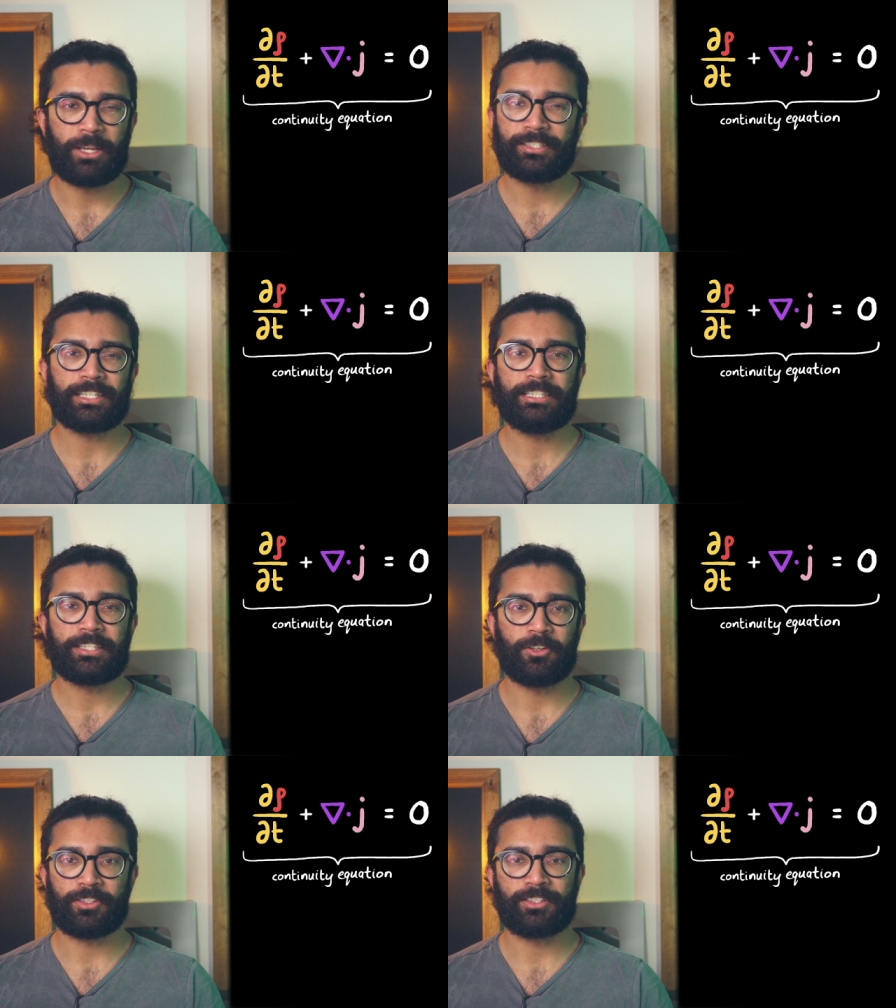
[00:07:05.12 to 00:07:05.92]
basically
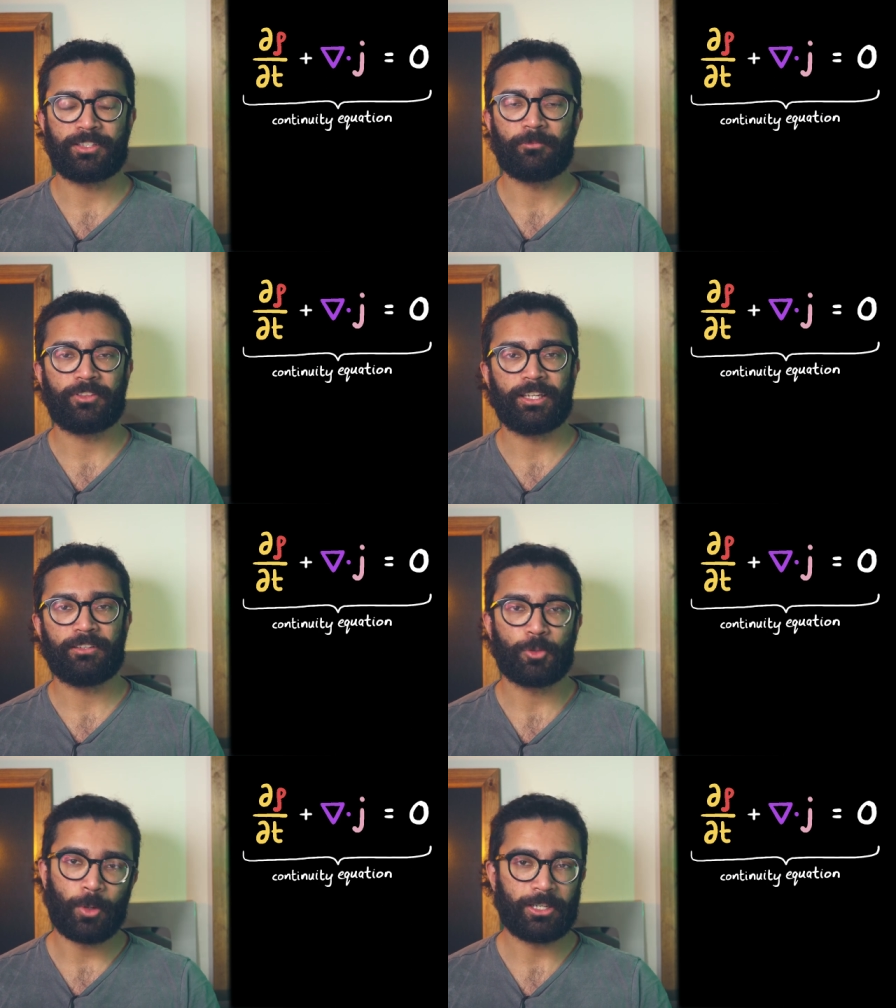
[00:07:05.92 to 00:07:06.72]
tells us
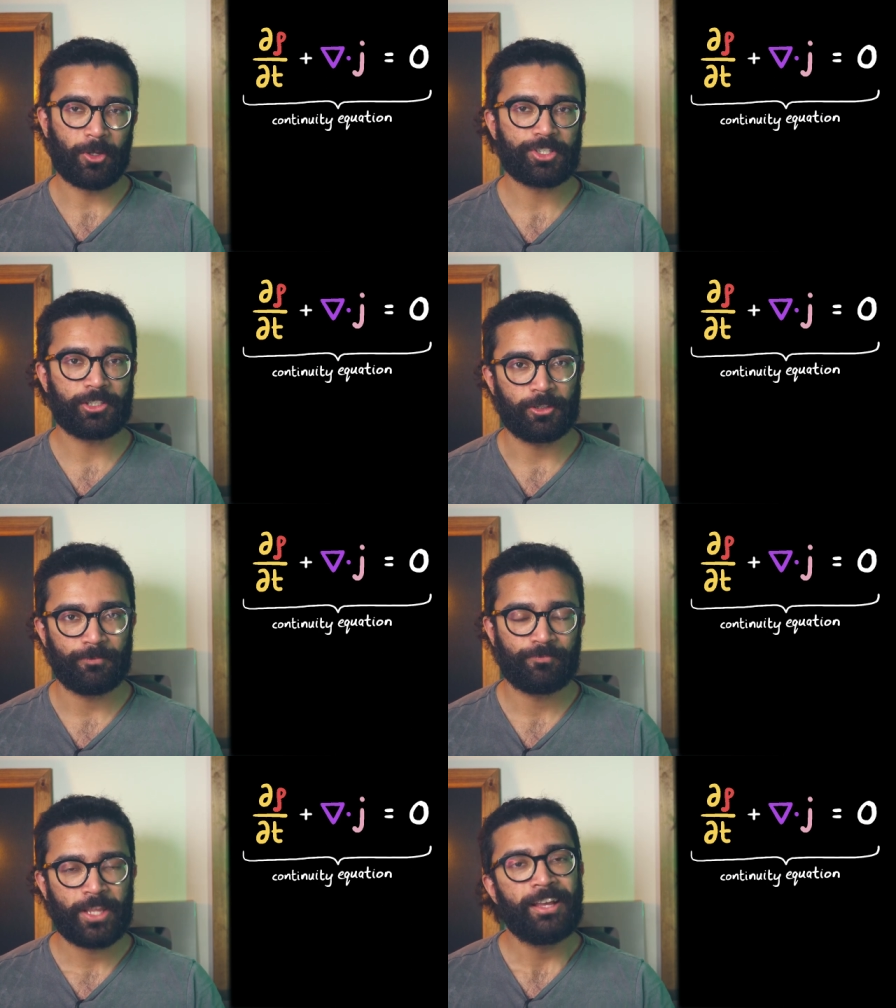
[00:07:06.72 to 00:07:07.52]
something quite logical.